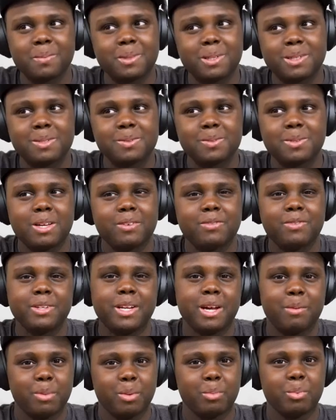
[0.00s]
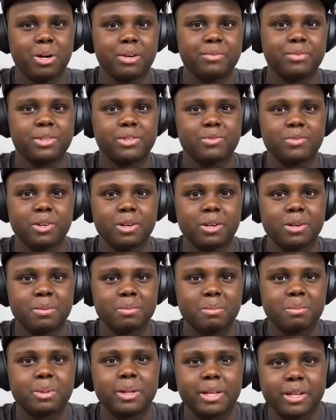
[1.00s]
it's definitely not my preference for
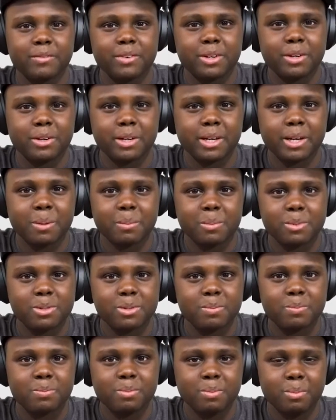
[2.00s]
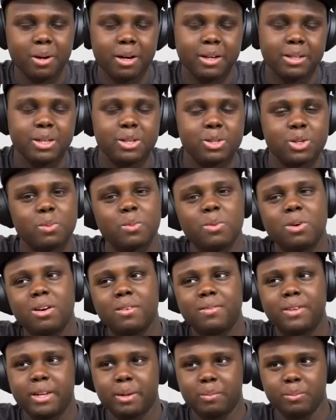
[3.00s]
playing video games. But these are more
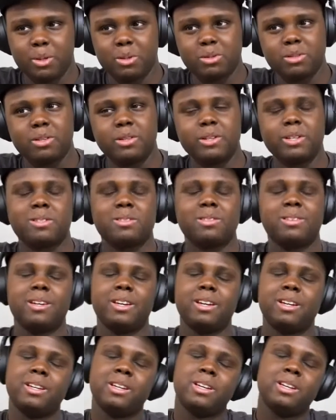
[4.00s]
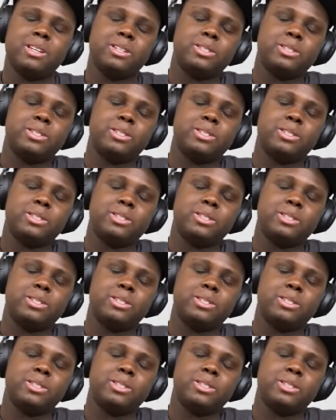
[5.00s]
of like a music listening,